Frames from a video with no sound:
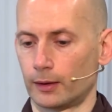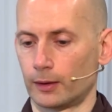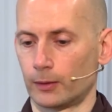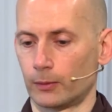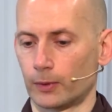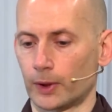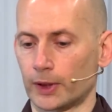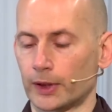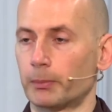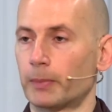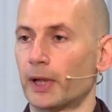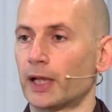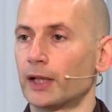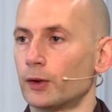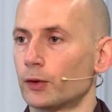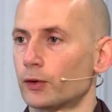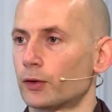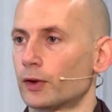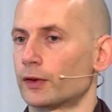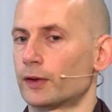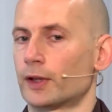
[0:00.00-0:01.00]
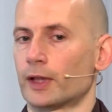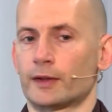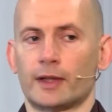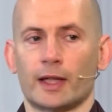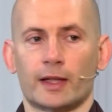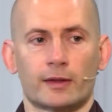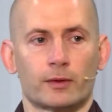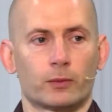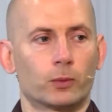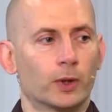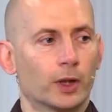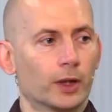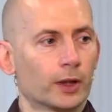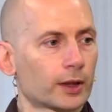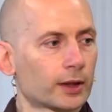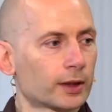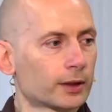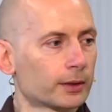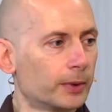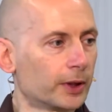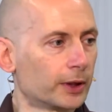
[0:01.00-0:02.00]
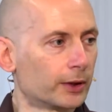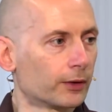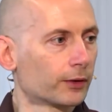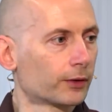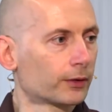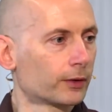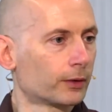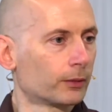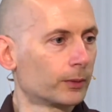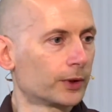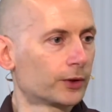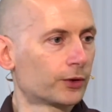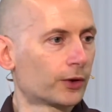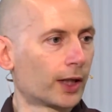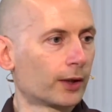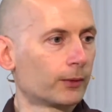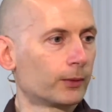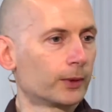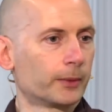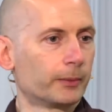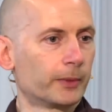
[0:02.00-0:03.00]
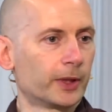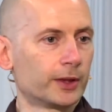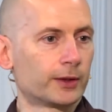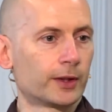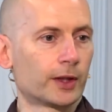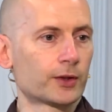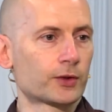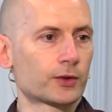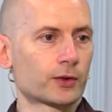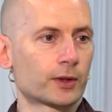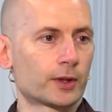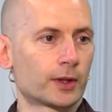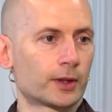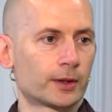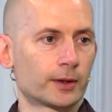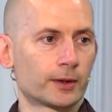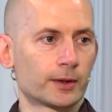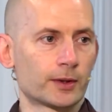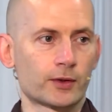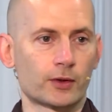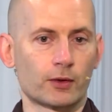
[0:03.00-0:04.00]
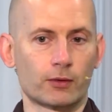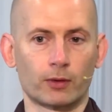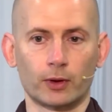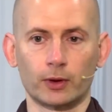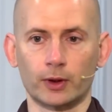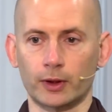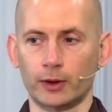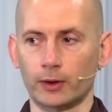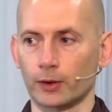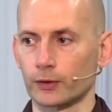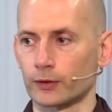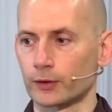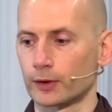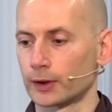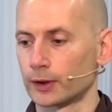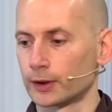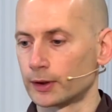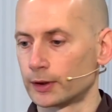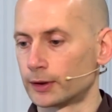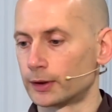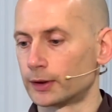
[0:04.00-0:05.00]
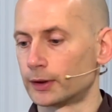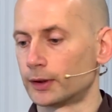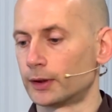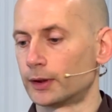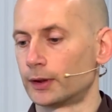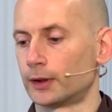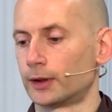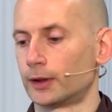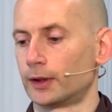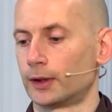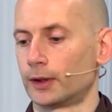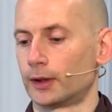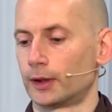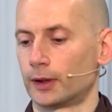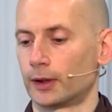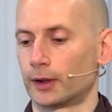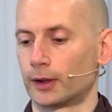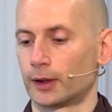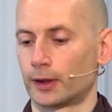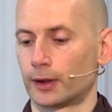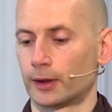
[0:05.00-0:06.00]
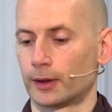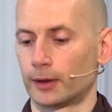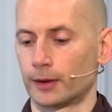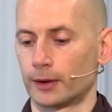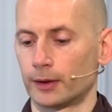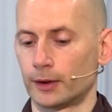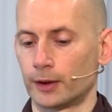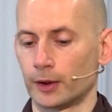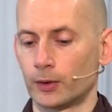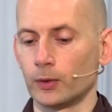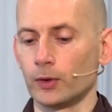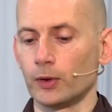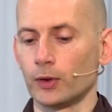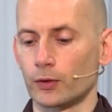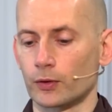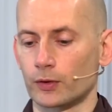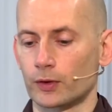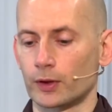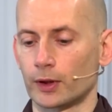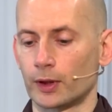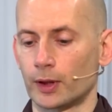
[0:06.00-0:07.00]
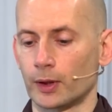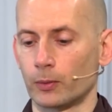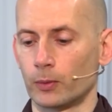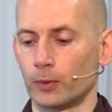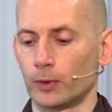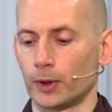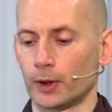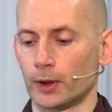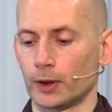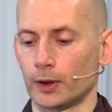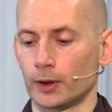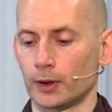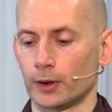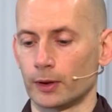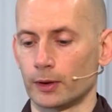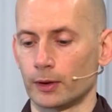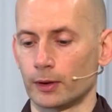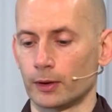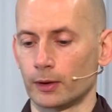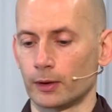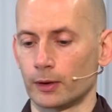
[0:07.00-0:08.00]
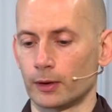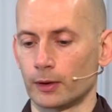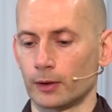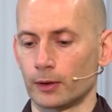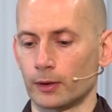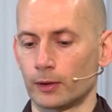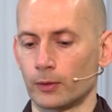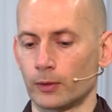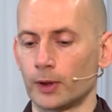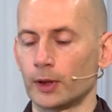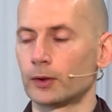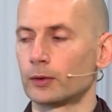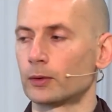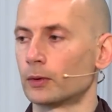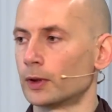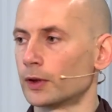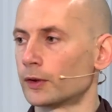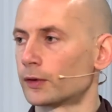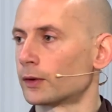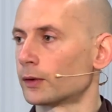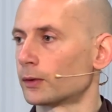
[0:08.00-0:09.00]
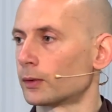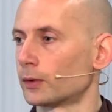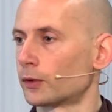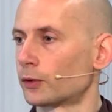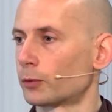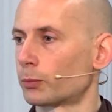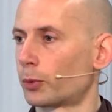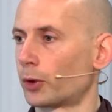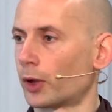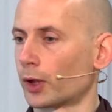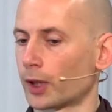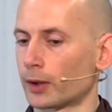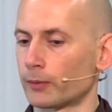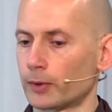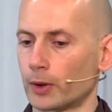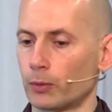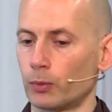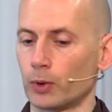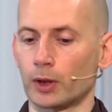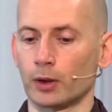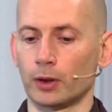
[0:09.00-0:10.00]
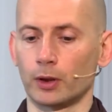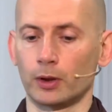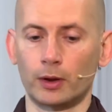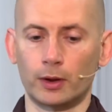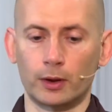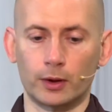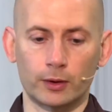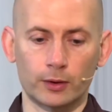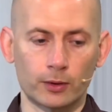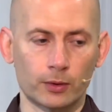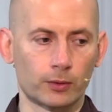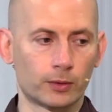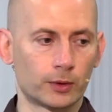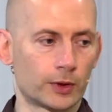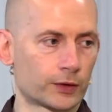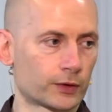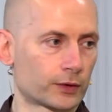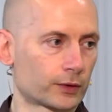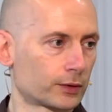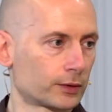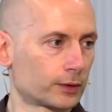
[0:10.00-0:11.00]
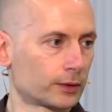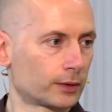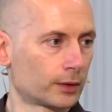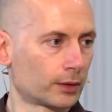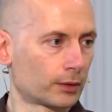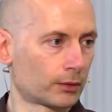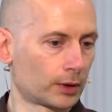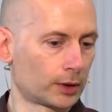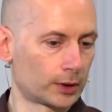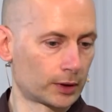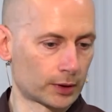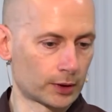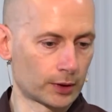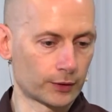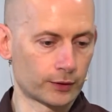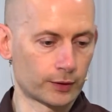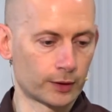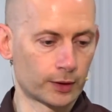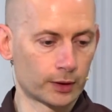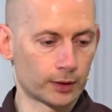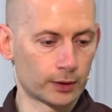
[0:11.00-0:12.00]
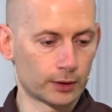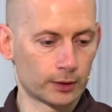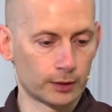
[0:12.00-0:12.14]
Well, the bad news is that doesn't work because we try with the meditation and it's a roller coaster. The good news is that we don't need to listen to this program, that we can learn through this roller coaster.